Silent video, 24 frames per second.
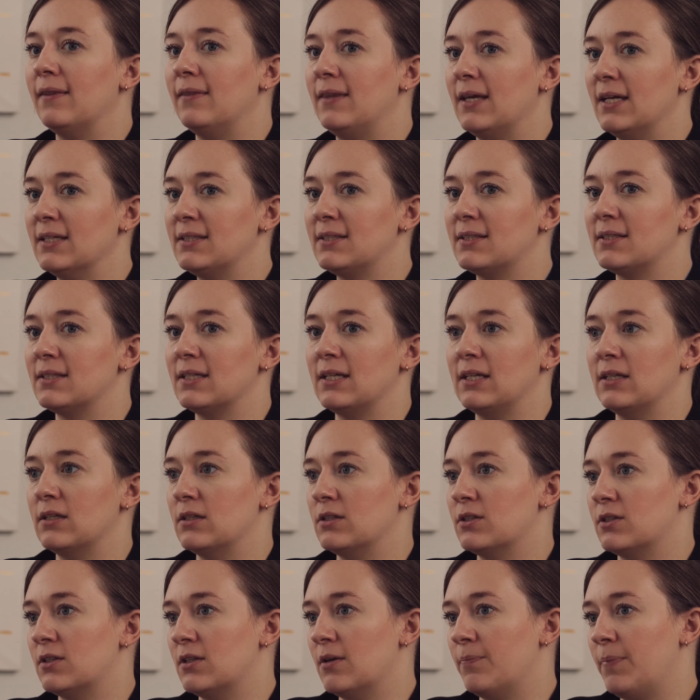This
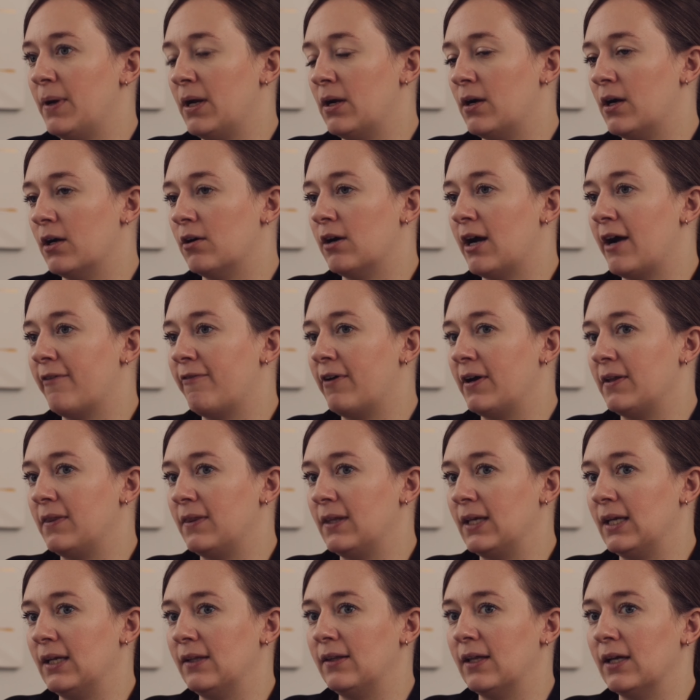is the paragraph I
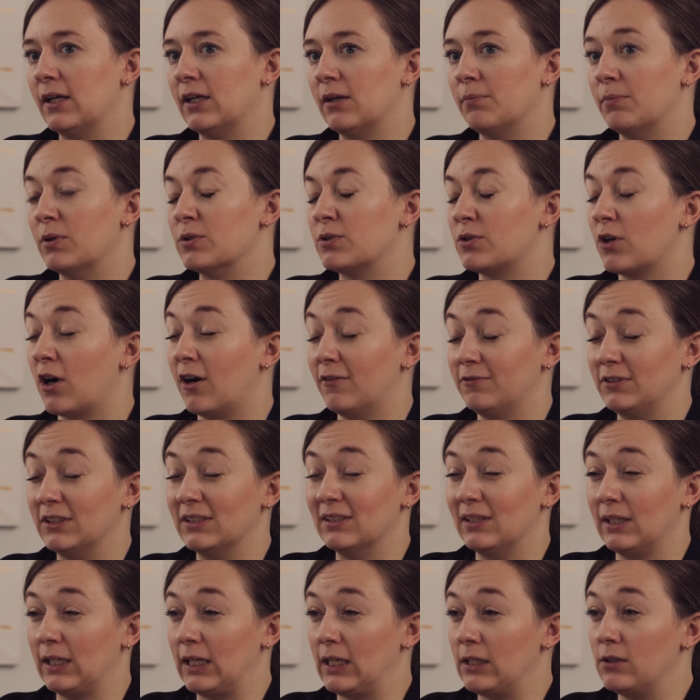think that can most
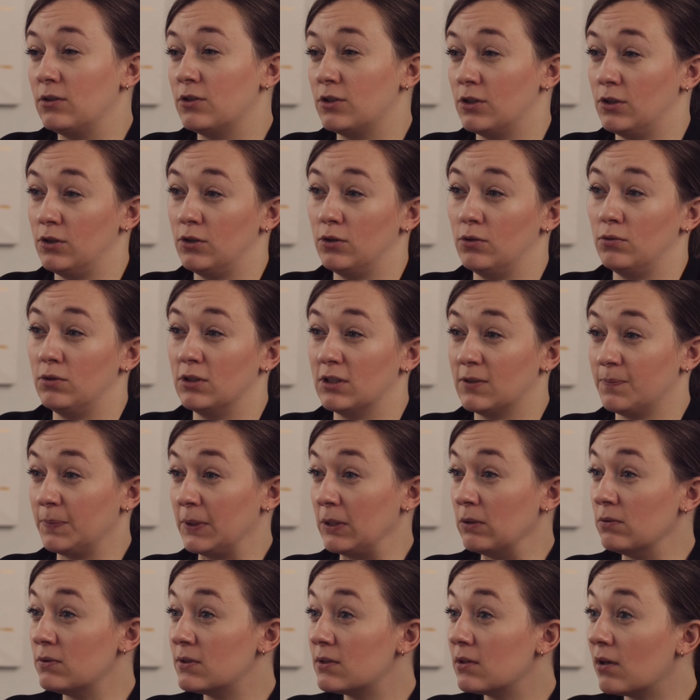often lead to
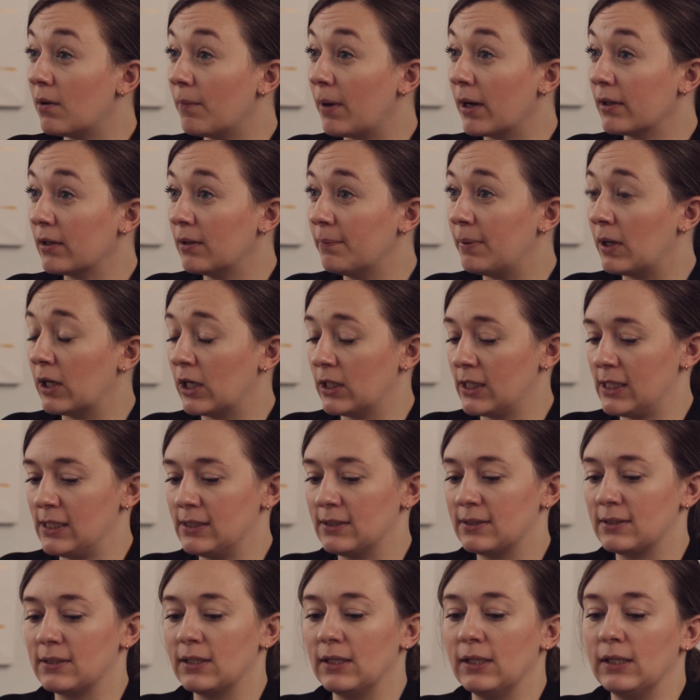disputes among the
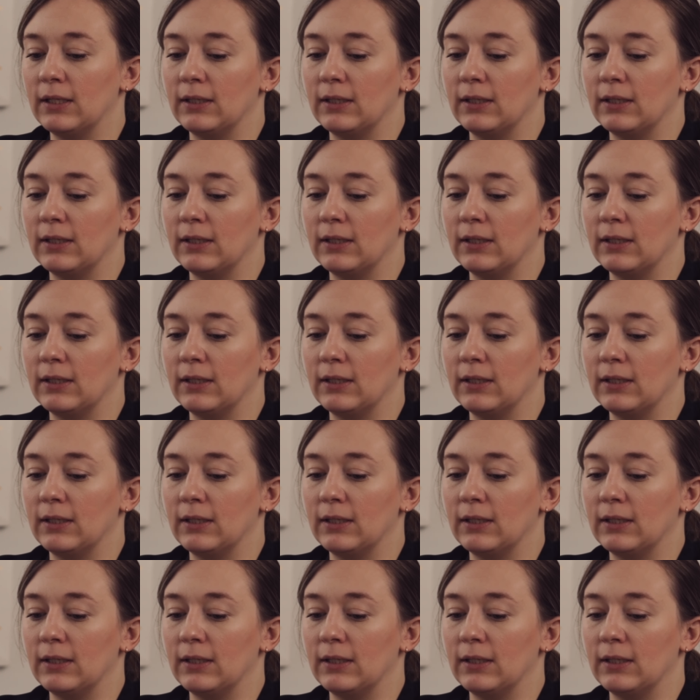parties